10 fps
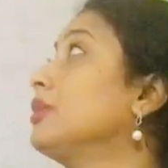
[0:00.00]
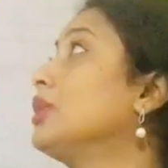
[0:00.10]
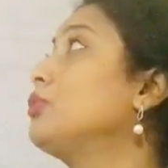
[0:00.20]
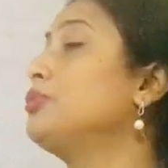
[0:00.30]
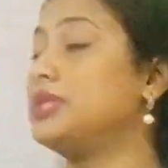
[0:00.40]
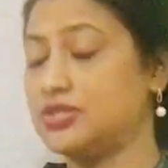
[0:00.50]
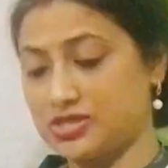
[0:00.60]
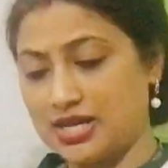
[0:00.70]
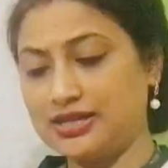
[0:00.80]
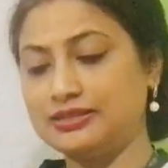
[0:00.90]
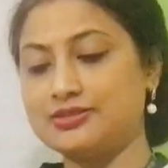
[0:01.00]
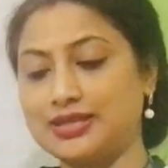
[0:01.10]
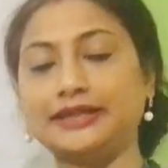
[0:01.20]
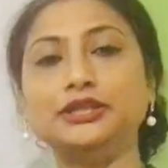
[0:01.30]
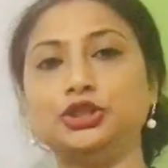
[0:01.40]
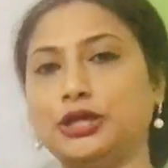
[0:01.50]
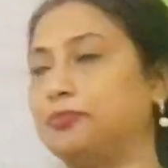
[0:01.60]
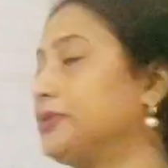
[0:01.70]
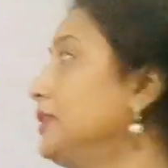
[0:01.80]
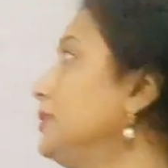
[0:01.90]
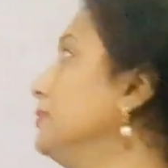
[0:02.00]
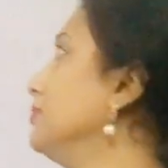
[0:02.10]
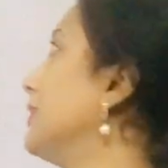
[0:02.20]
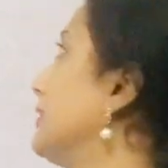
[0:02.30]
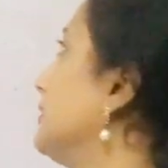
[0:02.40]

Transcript: Now we'll start the second chapter, that